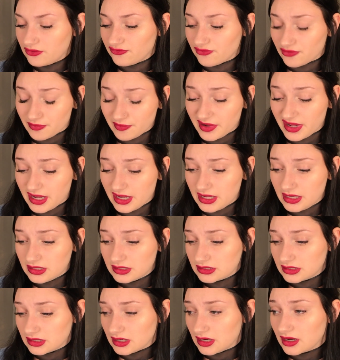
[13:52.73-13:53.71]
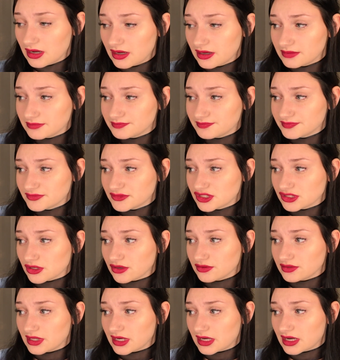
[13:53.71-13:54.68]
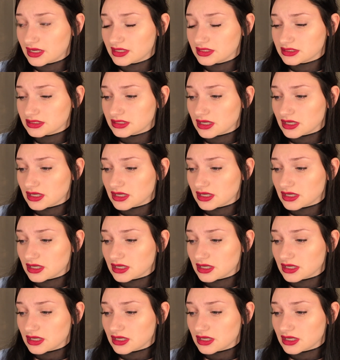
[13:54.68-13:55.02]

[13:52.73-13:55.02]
for me. So that kind of